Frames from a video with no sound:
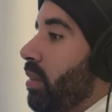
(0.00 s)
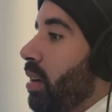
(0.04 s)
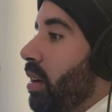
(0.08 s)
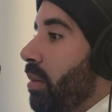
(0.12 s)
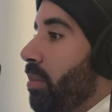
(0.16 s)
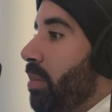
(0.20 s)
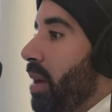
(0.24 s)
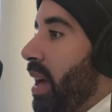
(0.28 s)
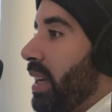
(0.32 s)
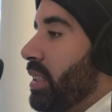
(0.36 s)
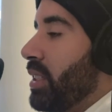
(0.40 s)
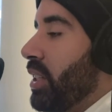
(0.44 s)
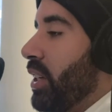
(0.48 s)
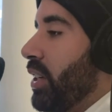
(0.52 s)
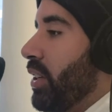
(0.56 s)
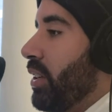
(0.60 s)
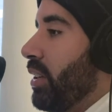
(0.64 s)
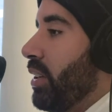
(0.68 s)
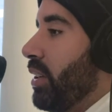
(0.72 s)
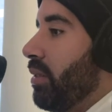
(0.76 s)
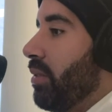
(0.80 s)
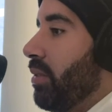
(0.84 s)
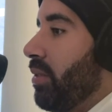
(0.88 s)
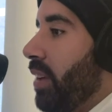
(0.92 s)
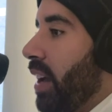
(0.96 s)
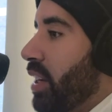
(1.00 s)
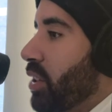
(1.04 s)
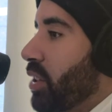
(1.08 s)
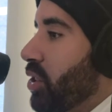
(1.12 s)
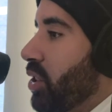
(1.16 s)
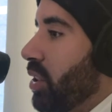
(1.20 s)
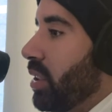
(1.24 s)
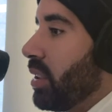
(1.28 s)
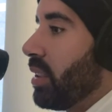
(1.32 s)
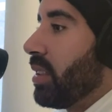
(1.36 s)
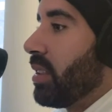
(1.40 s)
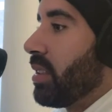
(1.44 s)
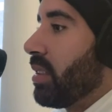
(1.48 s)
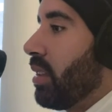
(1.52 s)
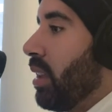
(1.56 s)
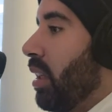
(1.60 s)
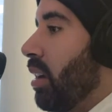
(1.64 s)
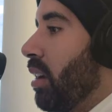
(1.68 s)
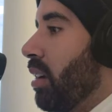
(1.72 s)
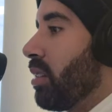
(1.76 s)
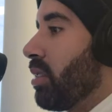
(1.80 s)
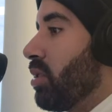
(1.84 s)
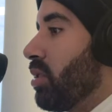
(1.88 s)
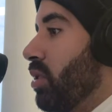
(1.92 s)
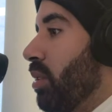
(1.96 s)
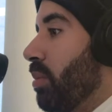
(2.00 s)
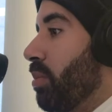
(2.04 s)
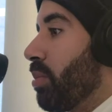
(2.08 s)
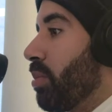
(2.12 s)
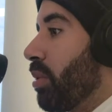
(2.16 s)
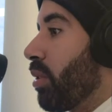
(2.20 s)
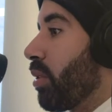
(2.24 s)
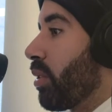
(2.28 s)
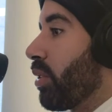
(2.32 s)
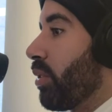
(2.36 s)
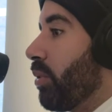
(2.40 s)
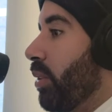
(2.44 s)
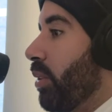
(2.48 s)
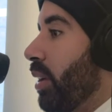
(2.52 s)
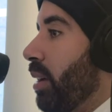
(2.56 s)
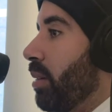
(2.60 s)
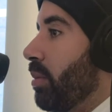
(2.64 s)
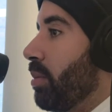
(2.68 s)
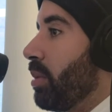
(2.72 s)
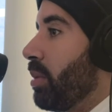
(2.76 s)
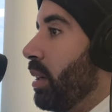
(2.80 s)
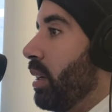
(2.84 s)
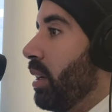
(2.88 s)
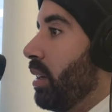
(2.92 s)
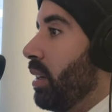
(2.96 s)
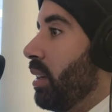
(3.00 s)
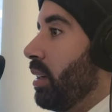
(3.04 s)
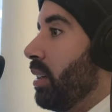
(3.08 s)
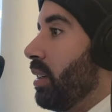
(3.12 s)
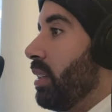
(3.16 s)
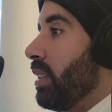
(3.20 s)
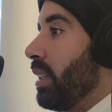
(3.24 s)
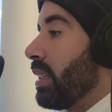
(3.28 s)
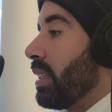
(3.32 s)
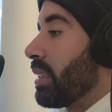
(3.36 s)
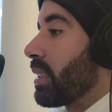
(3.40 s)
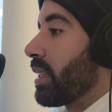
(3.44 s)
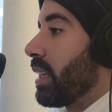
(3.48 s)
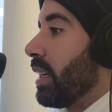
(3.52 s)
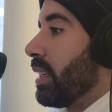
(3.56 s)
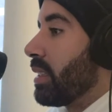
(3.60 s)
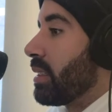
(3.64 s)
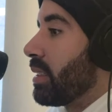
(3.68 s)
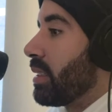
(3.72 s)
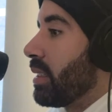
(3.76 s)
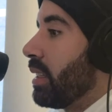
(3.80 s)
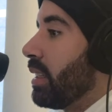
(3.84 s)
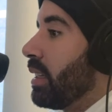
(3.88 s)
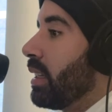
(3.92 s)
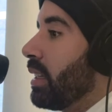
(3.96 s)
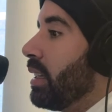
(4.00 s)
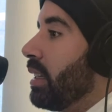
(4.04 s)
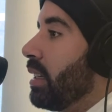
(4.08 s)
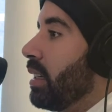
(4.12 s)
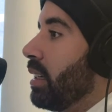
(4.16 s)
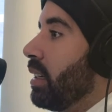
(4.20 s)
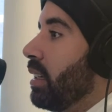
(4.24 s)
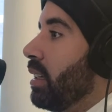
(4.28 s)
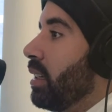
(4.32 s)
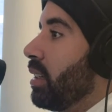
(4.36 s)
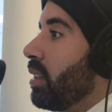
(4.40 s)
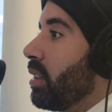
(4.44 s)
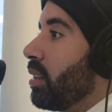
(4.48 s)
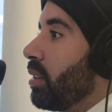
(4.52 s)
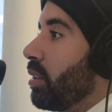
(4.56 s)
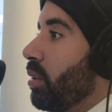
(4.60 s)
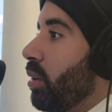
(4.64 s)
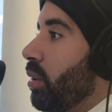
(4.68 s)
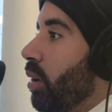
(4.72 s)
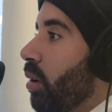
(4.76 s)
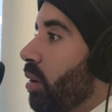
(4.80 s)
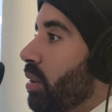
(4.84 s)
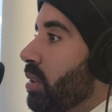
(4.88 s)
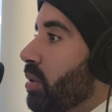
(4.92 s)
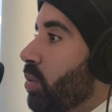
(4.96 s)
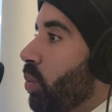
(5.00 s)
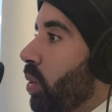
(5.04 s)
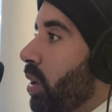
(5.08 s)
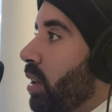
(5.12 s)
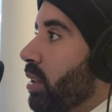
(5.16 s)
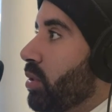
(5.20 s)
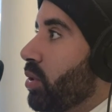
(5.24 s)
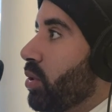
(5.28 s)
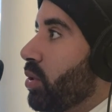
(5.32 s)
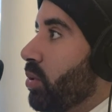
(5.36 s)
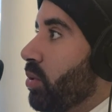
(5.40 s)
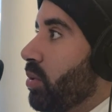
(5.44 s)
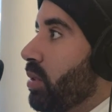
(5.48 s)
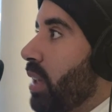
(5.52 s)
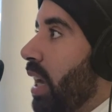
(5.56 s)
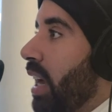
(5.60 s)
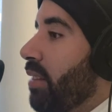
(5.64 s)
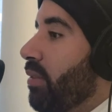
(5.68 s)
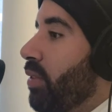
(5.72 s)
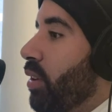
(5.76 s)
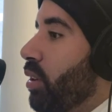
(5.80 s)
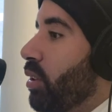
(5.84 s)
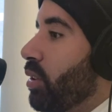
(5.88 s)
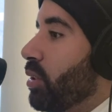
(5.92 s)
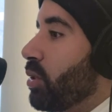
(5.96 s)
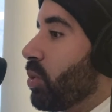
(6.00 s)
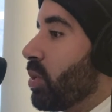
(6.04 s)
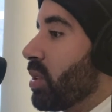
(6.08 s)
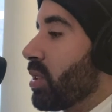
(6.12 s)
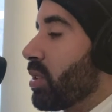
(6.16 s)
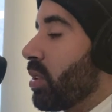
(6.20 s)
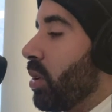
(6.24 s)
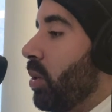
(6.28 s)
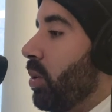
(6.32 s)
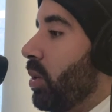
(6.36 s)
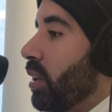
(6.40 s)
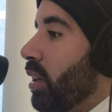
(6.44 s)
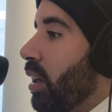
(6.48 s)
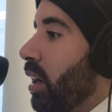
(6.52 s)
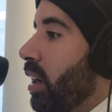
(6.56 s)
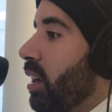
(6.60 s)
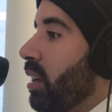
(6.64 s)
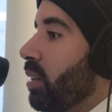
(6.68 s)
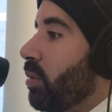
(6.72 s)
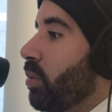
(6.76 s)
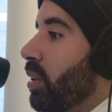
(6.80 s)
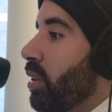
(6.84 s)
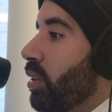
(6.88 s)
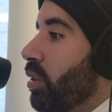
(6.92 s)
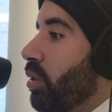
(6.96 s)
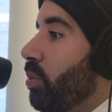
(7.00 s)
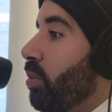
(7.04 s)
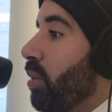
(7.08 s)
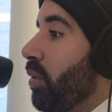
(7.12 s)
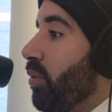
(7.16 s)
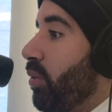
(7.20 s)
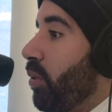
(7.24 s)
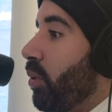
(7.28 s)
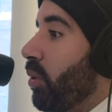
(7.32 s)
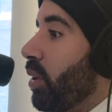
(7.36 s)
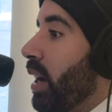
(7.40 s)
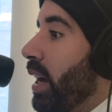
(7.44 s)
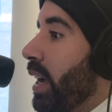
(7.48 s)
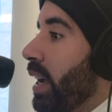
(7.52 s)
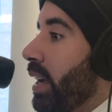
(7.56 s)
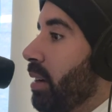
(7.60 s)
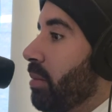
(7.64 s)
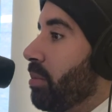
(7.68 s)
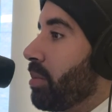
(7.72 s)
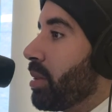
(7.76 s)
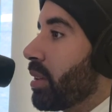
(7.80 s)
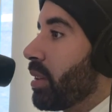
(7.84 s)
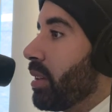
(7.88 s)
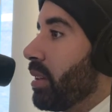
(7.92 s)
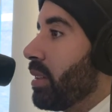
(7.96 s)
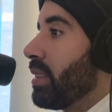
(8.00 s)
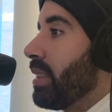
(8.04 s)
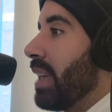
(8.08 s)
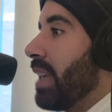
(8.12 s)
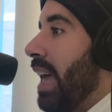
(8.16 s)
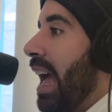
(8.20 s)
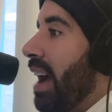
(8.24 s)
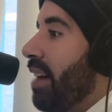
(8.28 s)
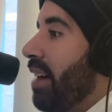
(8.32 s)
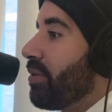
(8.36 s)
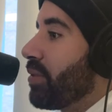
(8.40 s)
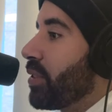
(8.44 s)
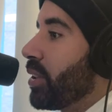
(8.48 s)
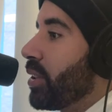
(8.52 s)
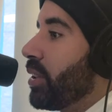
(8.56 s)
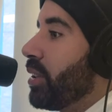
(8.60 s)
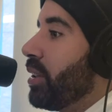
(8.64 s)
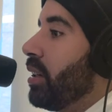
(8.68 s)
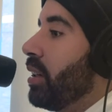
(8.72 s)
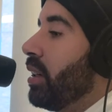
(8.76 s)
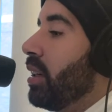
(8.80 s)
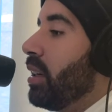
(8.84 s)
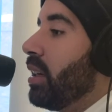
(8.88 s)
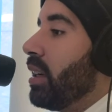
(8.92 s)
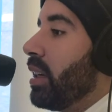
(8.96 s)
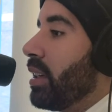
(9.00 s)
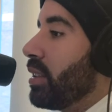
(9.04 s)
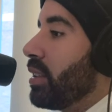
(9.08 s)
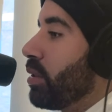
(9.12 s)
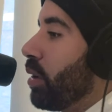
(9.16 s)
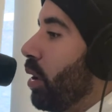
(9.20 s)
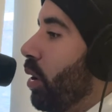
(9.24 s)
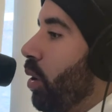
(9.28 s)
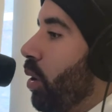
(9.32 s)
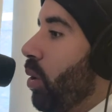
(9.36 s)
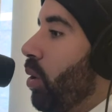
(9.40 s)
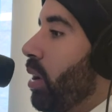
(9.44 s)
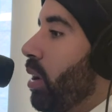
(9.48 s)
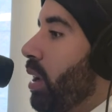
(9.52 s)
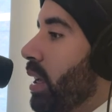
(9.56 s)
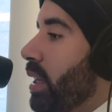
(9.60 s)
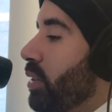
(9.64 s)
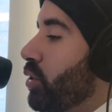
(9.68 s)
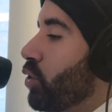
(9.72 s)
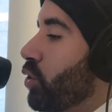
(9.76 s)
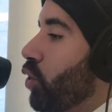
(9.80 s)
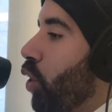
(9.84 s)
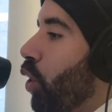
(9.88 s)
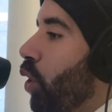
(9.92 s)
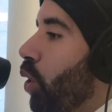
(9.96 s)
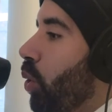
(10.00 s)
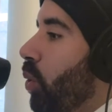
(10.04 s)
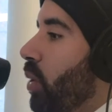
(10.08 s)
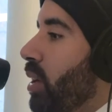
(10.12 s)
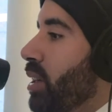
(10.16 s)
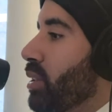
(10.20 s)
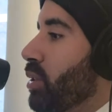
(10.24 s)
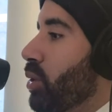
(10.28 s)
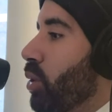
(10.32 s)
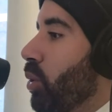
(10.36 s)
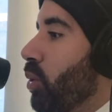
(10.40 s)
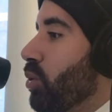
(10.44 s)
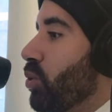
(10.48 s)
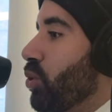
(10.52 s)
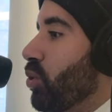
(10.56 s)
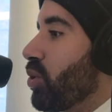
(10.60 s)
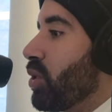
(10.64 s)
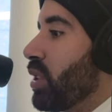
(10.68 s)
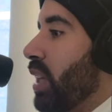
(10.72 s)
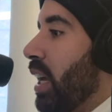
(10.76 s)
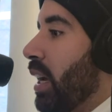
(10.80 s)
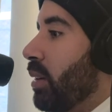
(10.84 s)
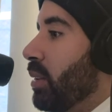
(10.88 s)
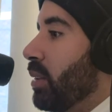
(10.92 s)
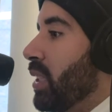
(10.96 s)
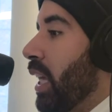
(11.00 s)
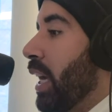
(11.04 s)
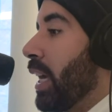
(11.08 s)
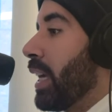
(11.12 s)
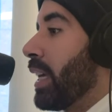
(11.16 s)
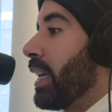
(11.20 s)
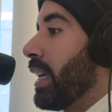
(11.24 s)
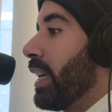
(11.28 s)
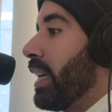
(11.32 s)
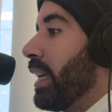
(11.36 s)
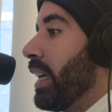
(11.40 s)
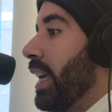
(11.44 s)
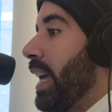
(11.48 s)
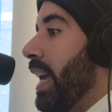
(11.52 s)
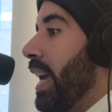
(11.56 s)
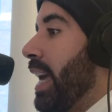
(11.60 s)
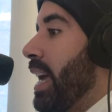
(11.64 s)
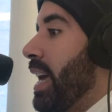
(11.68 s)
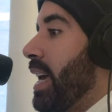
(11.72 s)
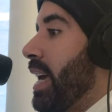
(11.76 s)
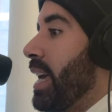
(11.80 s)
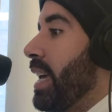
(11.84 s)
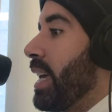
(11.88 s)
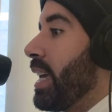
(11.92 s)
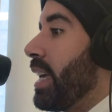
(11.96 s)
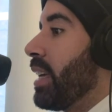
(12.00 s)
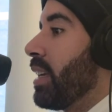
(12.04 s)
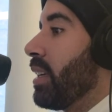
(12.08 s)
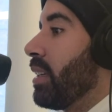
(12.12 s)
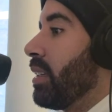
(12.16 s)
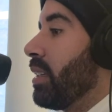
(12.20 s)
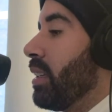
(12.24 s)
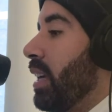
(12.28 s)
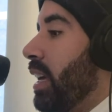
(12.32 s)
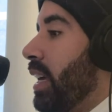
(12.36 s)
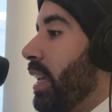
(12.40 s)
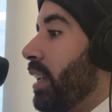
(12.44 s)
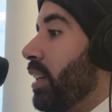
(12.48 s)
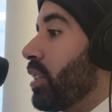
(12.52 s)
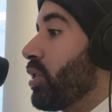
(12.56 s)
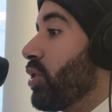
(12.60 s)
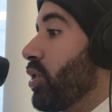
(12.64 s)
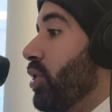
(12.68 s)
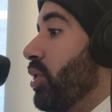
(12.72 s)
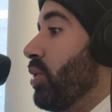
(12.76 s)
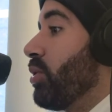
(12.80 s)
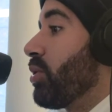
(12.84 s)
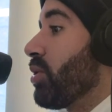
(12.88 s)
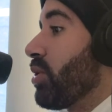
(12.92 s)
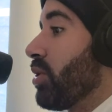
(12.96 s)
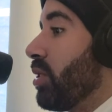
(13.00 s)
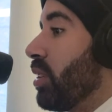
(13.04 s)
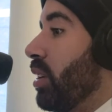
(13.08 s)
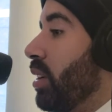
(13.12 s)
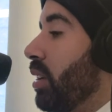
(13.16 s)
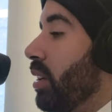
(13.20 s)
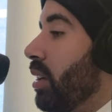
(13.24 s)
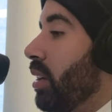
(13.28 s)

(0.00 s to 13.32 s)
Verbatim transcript: a bacterial infection in his lungs or a broken rib. That's kind of silly. You always want to divulge what's going on with you beforehand because after it's all it's always going to sound like a an excuse.